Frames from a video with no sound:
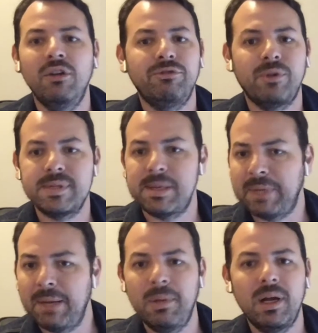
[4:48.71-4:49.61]
for
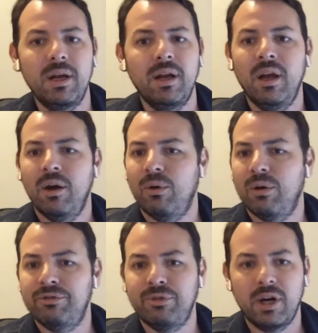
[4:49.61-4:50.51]
September, or
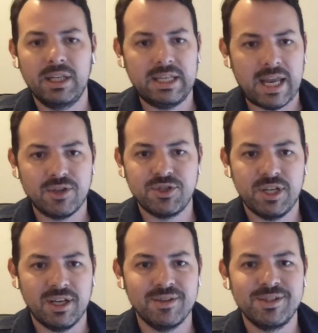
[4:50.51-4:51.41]
for early next year.